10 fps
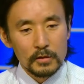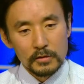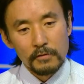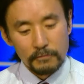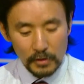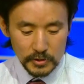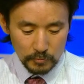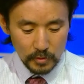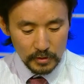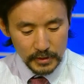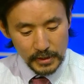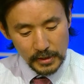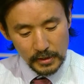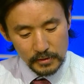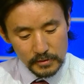The first one
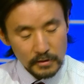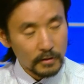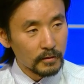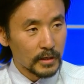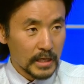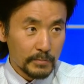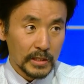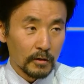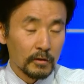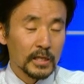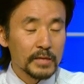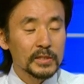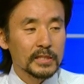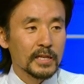is the unlimitedness.